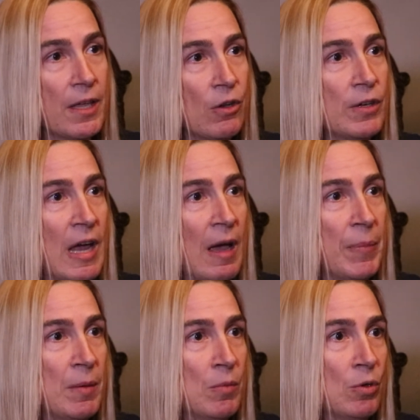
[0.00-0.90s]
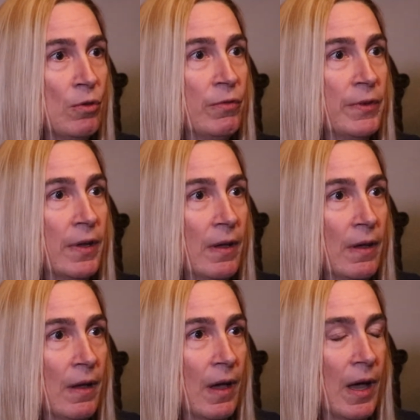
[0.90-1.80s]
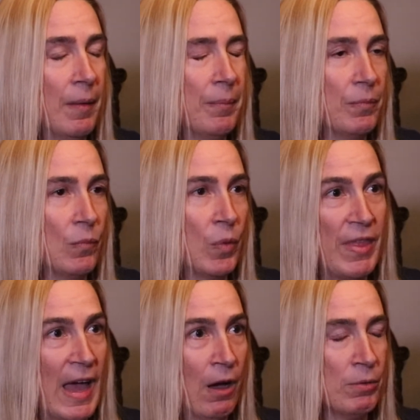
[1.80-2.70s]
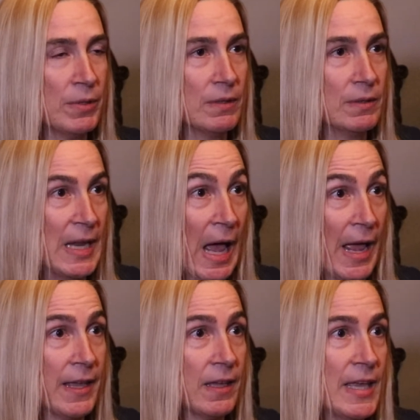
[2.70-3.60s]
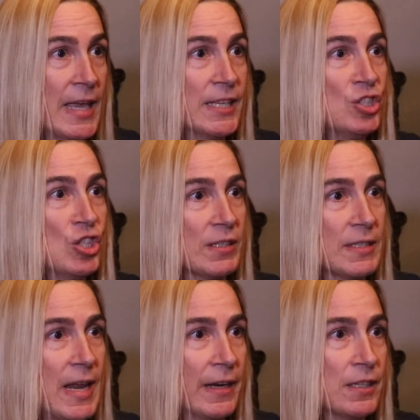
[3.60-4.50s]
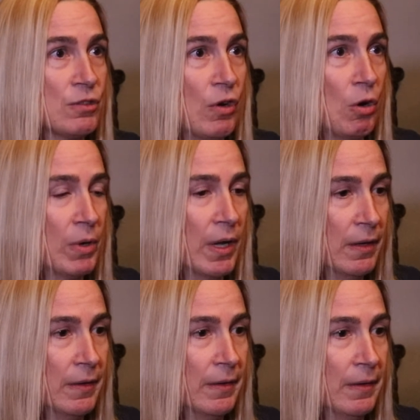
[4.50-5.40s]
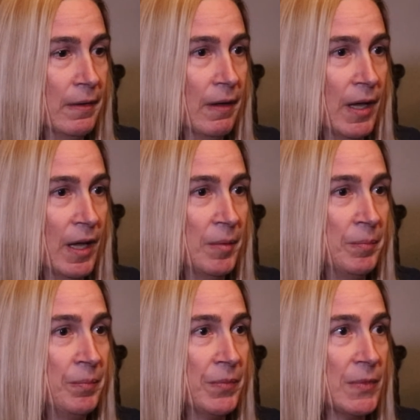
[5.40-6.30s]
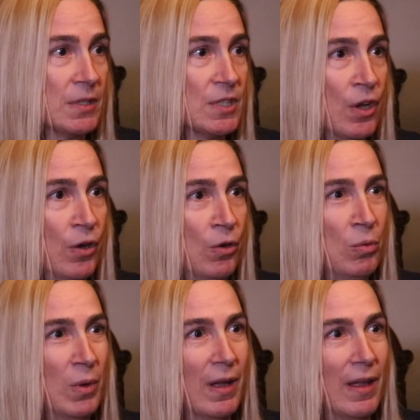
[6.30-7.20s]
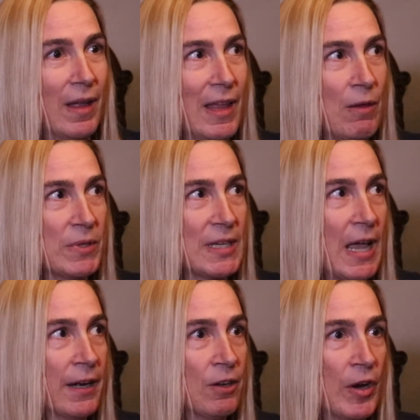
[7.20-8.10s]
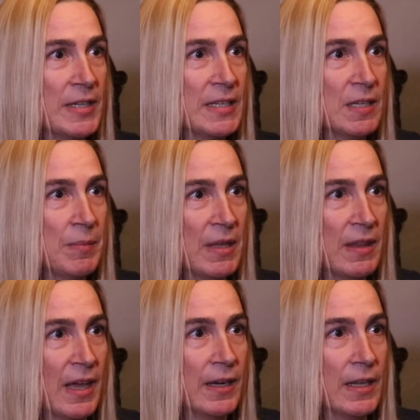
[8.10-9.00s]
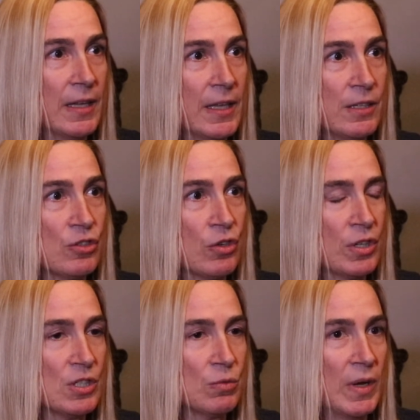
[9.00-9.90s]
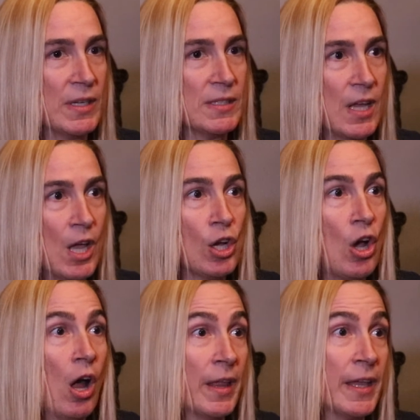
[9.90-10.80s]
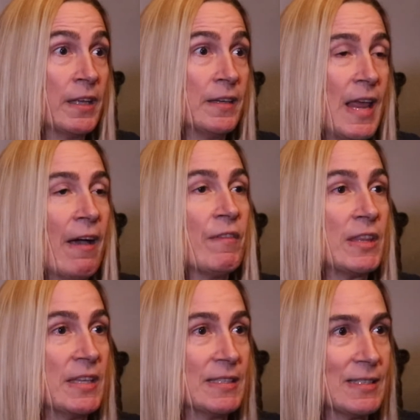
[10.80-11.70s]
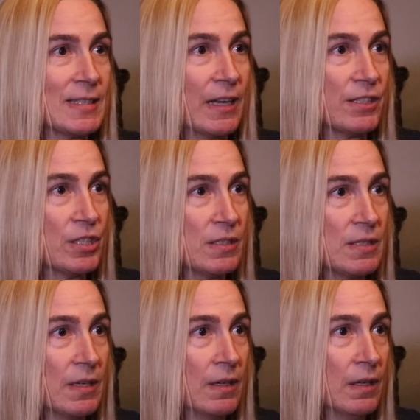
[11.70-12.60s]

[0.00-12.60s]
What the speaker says: could not be moved without dying. He had just had a stroke. So it was kind of crazy to me that insurance was calling and having these discussions